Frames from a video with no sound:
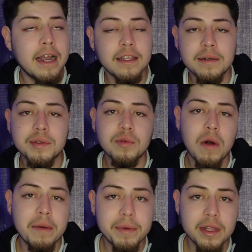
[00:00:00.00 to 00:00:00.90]
I ended up
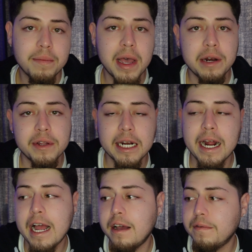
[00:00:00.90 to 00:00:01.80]
swapping the battery that I
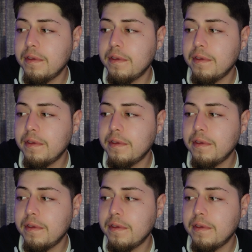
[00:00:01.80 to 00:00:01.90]
have.